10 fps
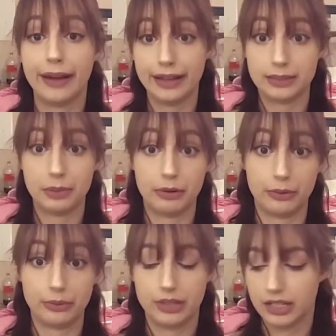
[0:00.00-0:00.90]
it's been
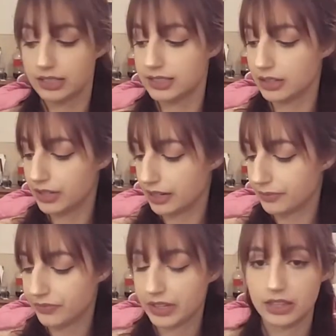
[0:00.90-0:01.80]
on. So yeah,
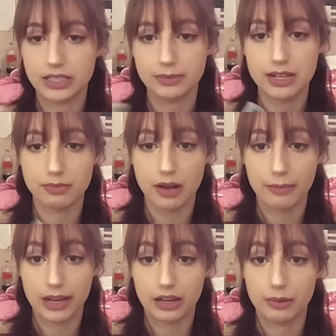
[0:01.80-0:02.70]
this makes my
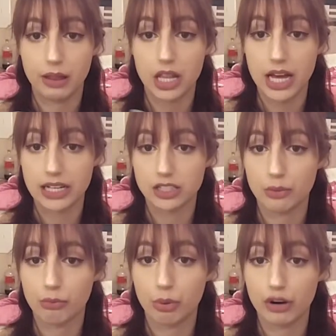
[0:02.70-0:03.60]
makeup last
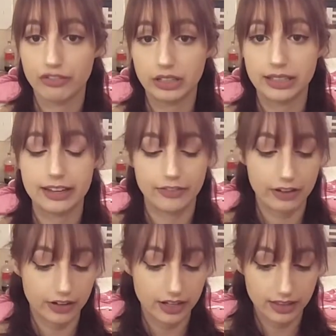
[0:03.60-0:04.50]
perfectly. If I
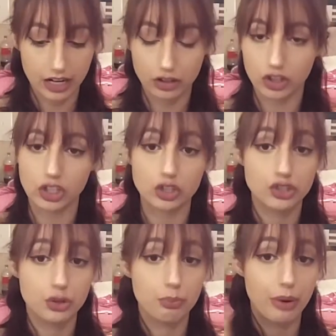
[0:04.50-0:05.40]
find that I look a little
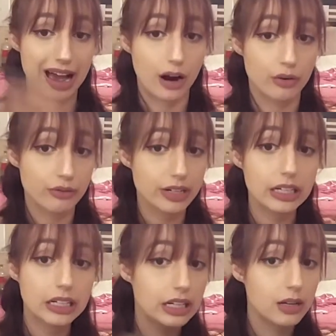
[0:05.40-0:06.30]
too
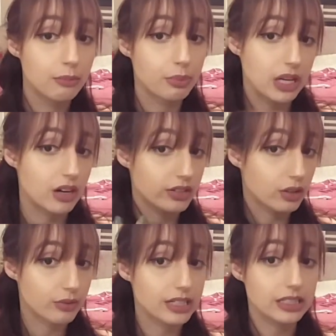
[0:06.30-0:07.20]
powdery beyond
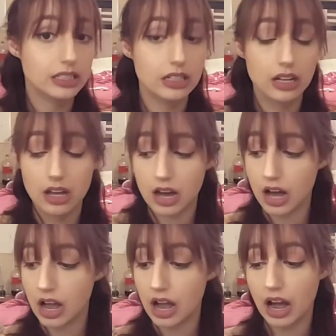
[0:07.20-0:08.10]
all reason,
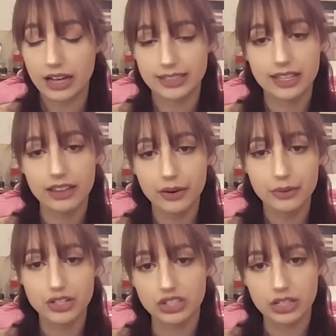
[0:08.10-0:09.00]
I said that
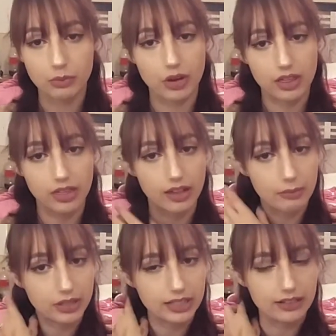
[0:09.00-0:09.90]
originally with, I
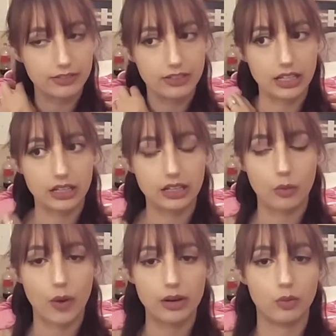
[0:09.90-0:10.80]
believe, the
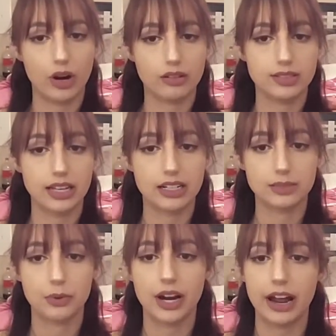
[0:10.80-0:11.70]
Wet n Wild setting
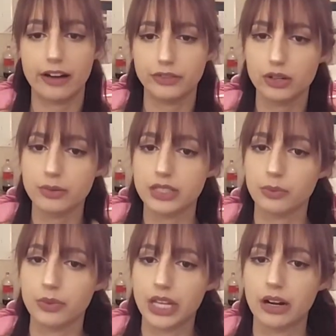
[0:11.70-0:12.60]
spray. After I was
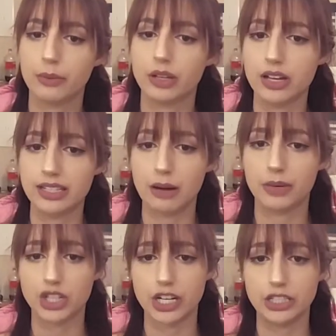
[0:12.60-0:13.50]
done with that, I realized how
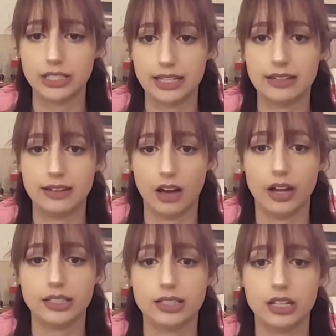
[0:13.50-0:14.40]
much I did
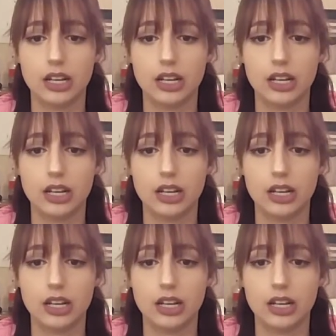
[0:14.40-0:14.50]
not